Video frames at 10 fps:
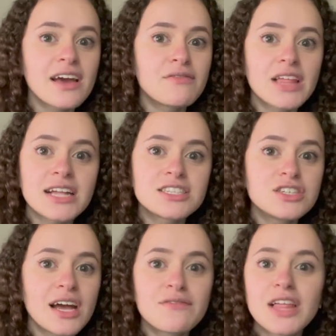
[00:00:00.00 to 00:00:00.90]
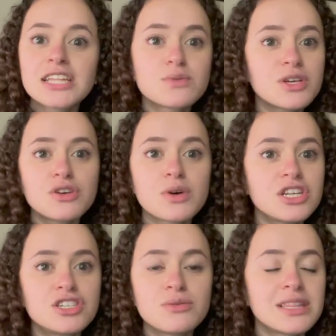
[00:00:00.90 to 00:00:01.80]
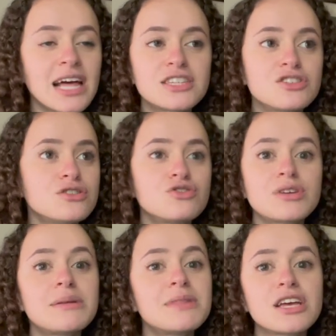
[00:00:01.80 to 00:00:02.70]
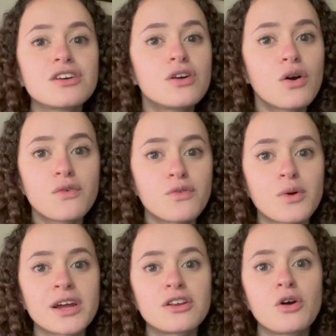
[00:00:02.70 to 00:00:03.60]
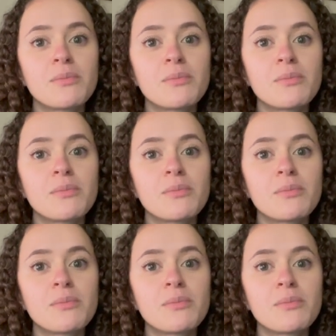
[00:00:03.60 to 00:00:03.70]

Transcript: If that's if that's what you want to do and that's your dream, then go for it, no